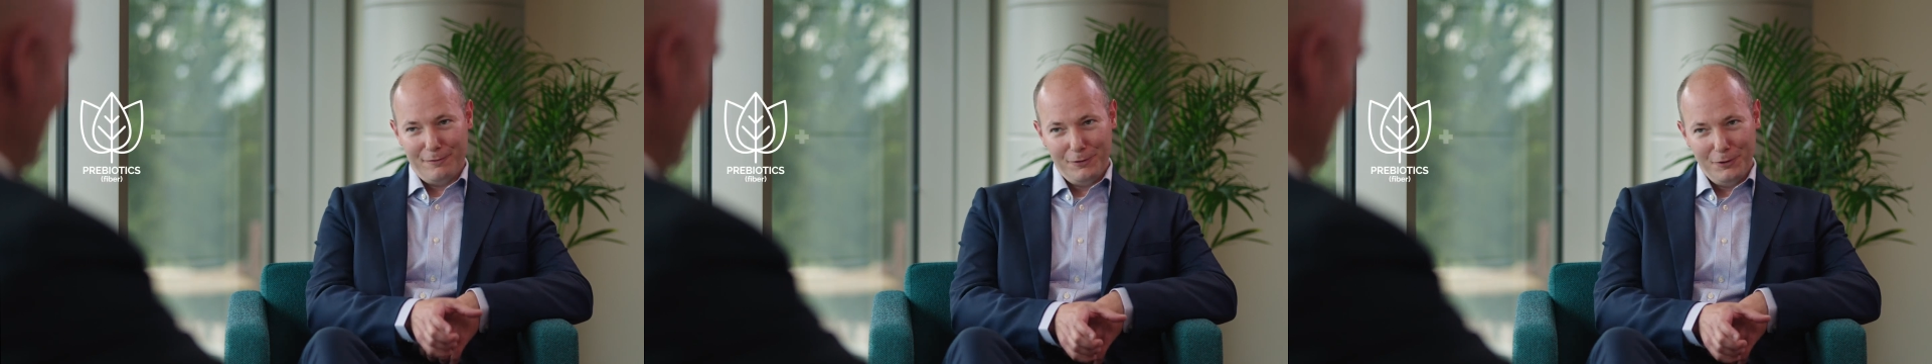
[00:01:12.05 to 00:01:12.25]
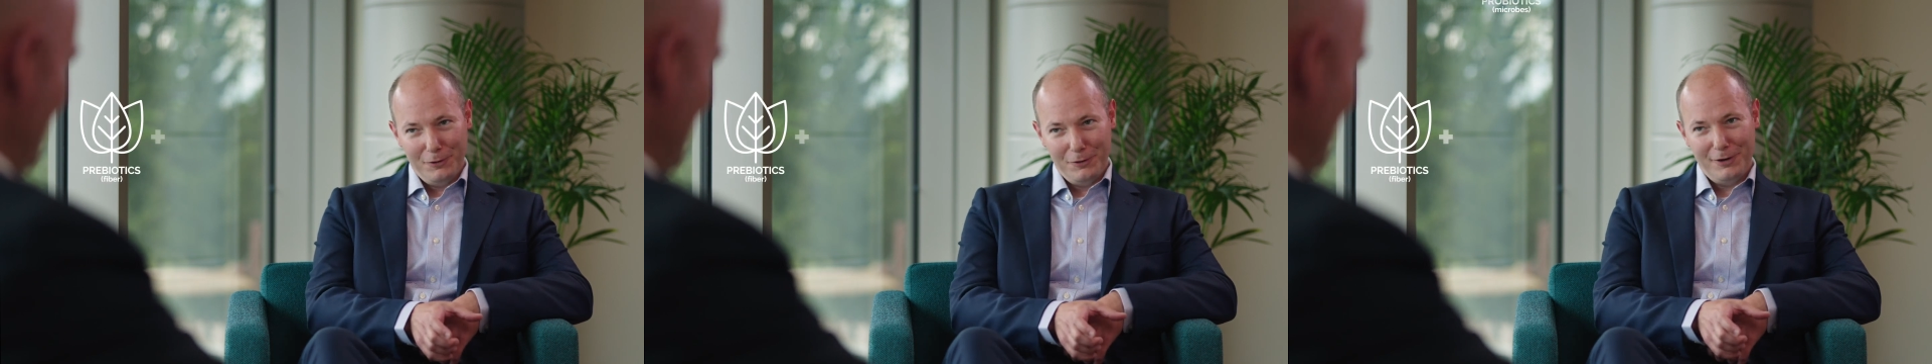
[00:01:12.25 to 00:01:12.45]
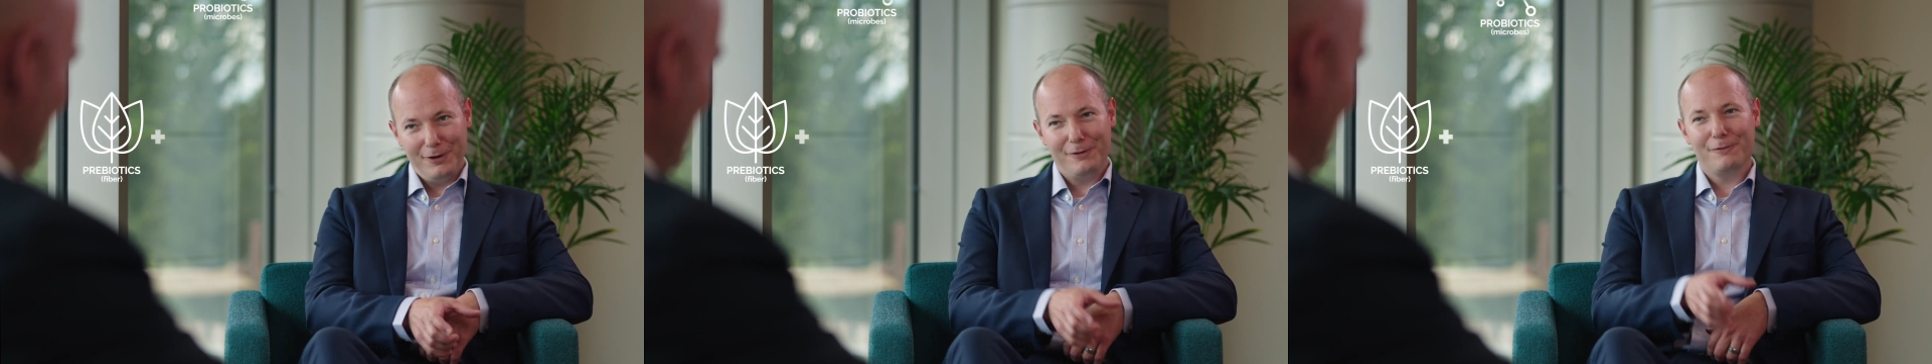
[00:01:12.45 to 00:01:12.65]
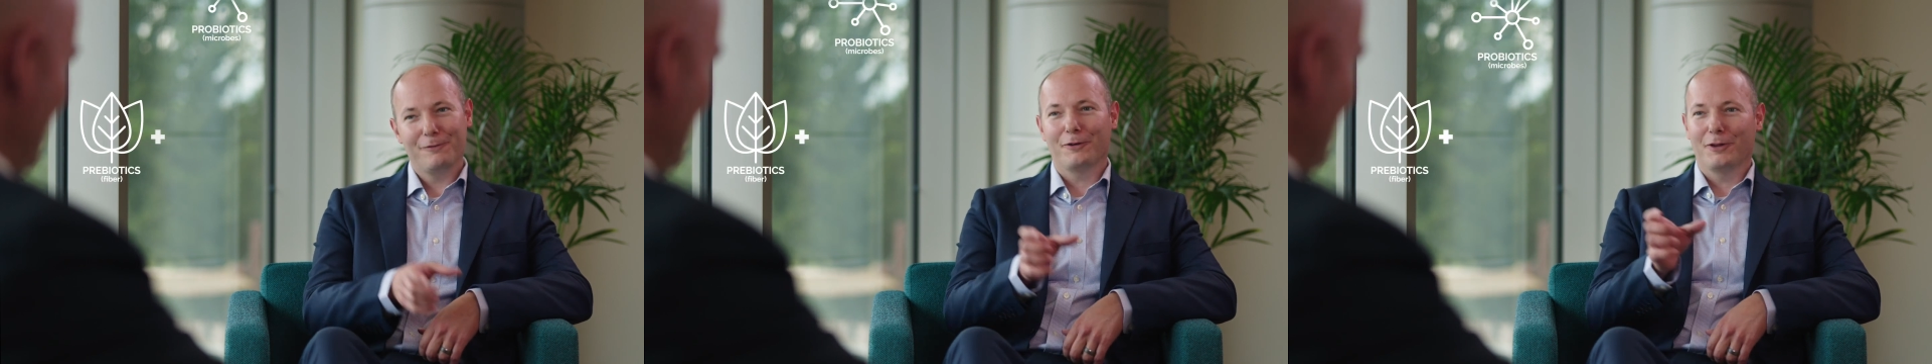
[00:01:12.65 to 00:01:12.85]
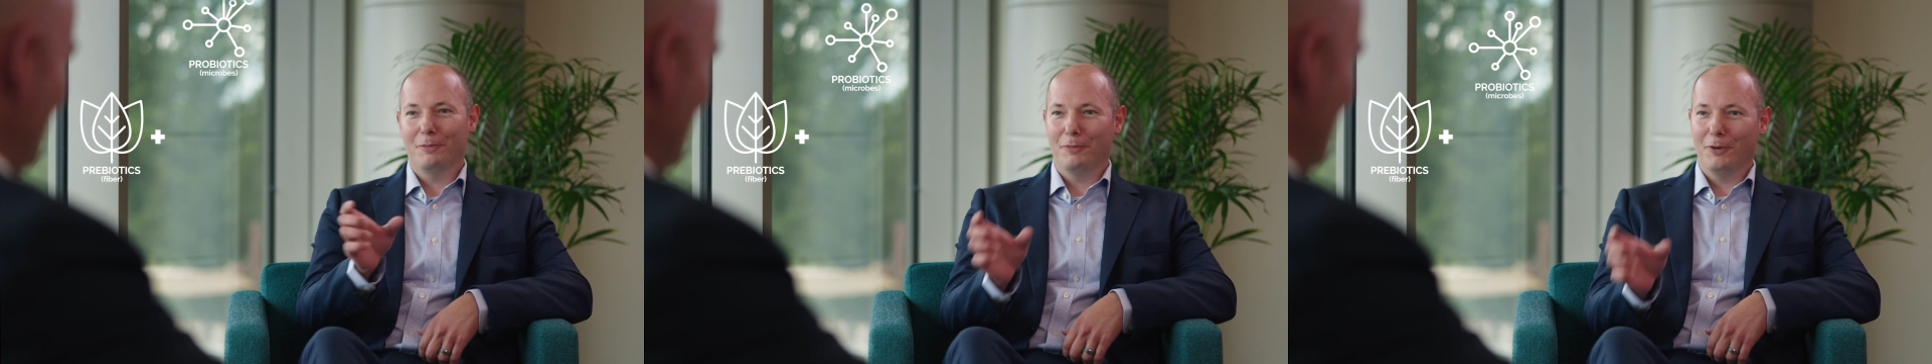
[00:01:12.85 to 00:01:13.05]
food
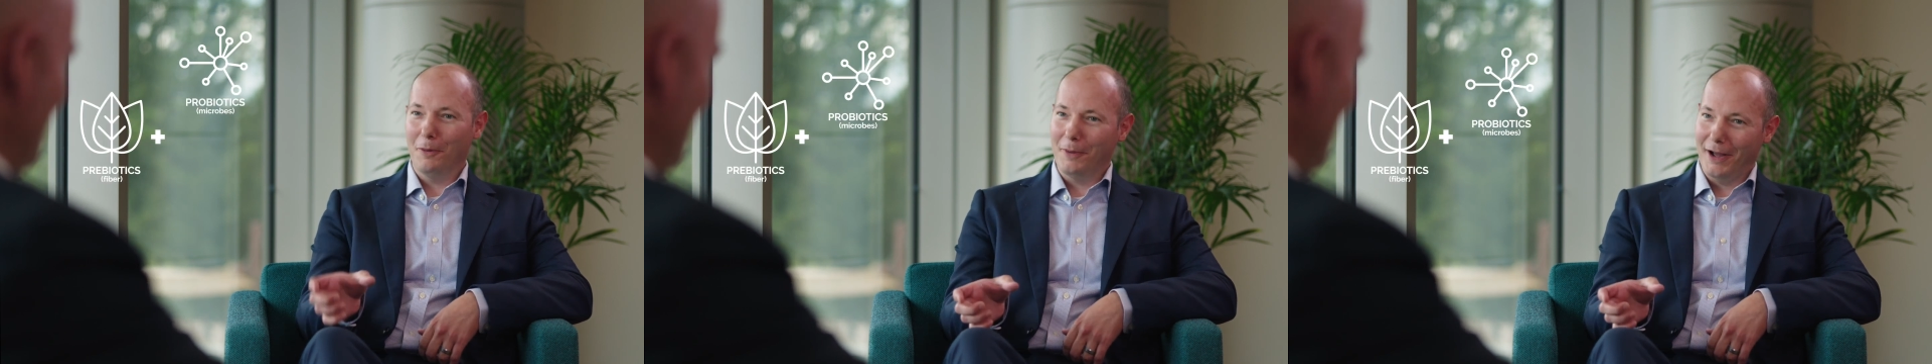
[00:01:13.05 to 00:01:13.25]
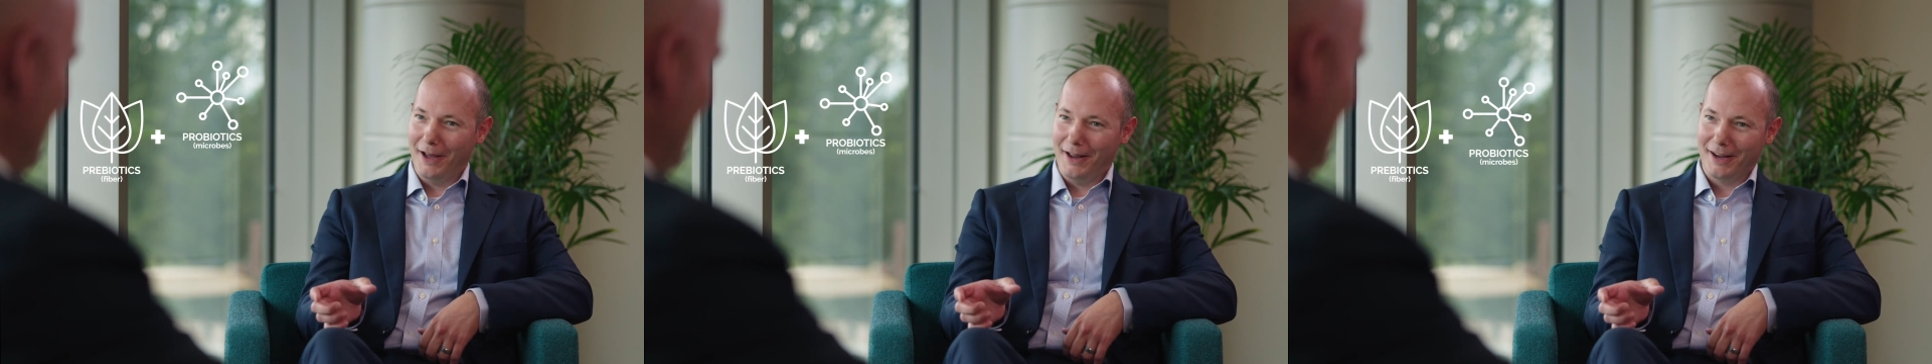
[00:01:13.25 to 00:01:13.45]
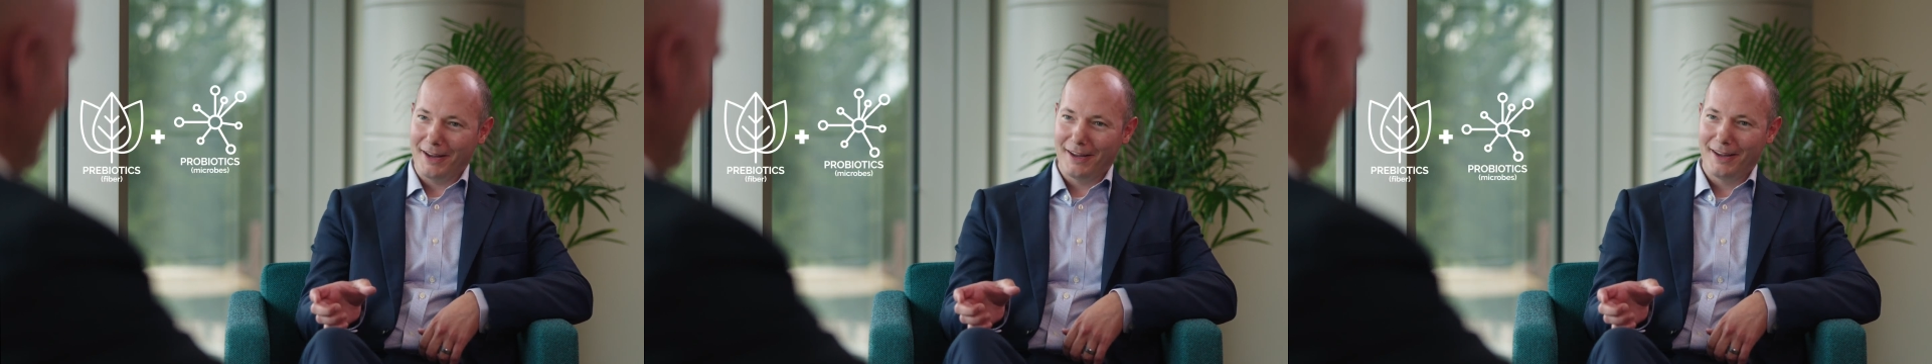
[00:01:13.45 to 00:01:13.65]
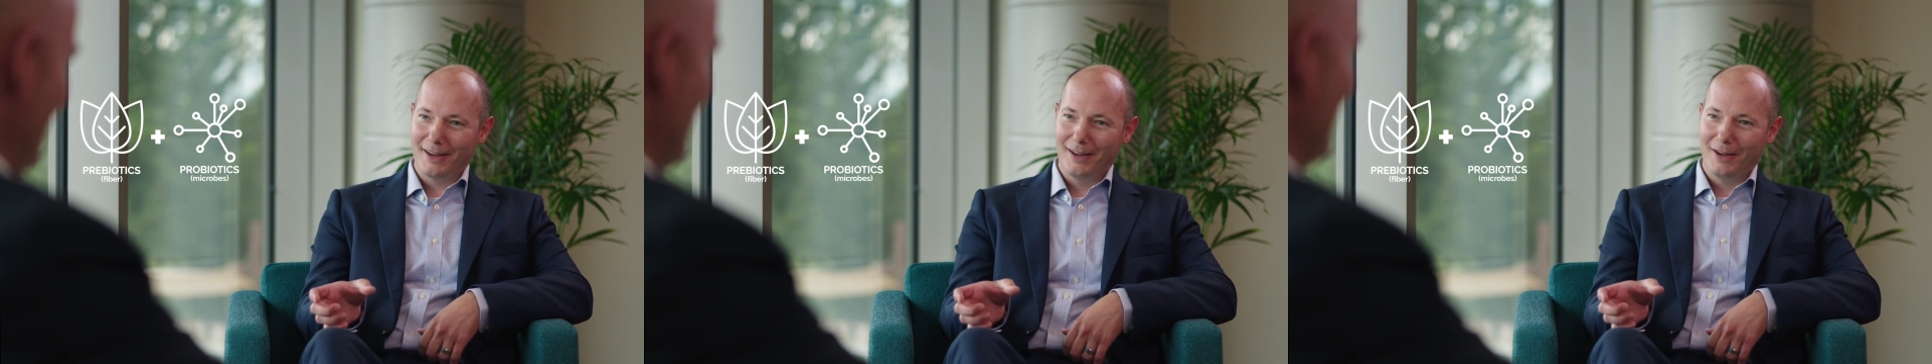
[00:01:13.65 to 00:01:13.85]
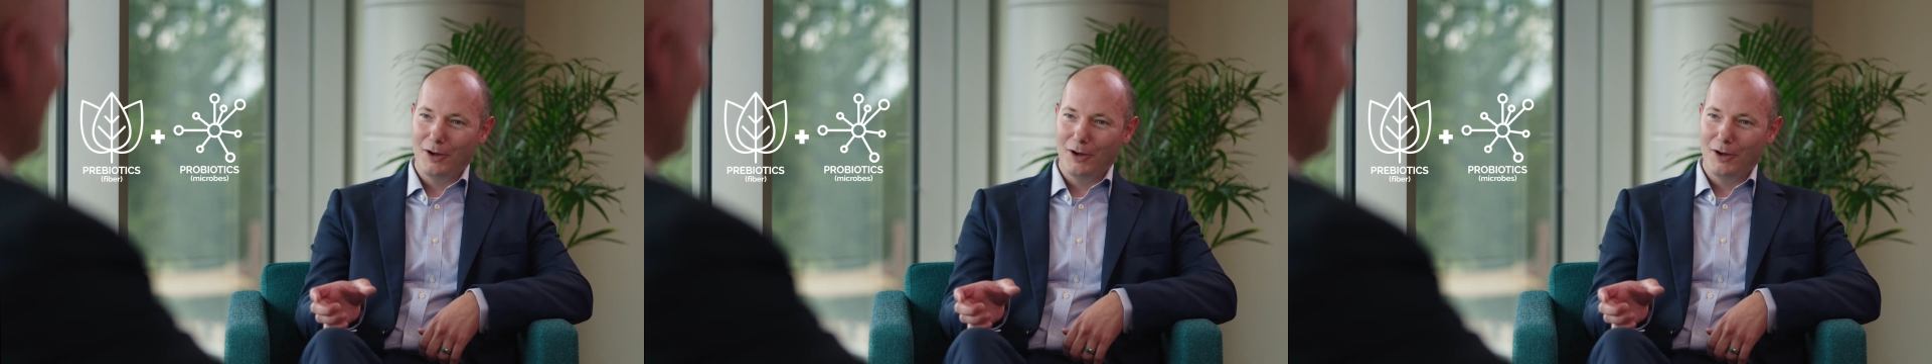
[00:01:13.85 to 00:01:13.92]
for the probiotic,